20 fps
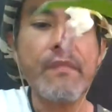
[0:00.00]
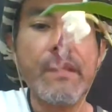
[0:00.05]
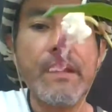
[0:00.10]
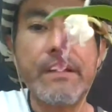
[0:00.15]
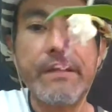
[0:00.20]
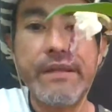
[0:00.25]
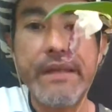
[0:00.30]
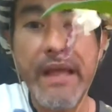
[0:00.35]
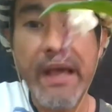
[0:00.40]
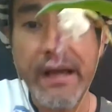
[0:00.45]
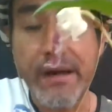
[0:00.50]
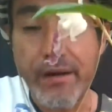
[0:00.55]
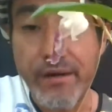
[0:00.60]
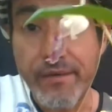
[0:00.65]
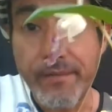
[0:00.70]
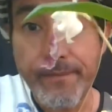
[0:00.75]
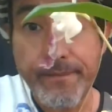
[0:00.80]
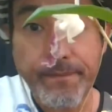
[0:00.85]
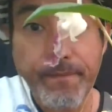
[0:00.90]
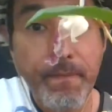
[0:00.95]

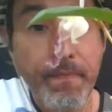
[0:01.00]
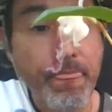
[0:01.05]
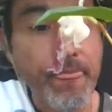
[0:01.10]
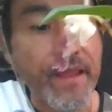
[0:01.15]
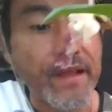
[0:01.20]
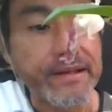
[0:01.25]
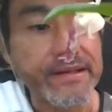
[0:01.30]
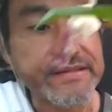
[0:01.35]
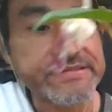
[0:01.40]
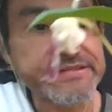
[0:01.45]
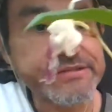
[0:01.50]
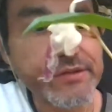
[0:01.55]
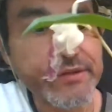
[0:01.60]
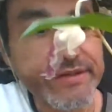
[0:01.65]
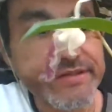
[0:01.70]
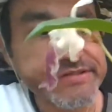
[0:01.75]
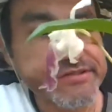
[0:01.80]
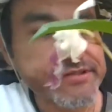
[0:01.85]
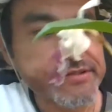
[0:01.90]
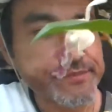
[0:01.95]
Now, let's go
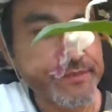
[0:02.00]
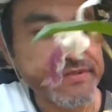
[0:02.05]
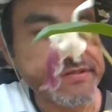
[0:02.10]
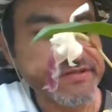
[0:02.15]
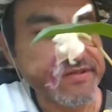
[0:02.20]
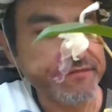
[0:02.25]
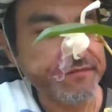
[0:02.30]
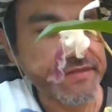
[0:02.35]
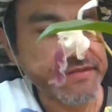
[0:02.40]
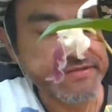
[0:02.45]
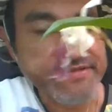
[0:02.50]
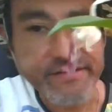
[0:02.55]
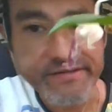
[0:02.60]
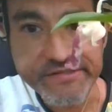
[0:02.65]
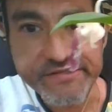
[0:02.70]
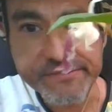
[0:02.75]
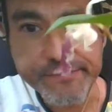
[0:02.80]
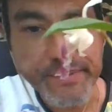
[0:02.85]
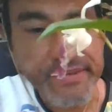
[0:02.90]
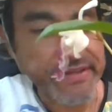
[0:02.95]
into specifics on
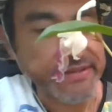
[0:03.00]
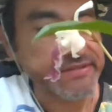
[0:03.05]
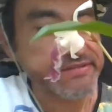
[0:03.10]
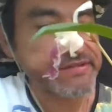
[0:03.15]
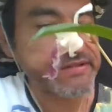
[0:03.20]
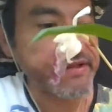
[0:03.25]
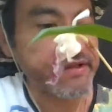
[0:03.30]
this plant.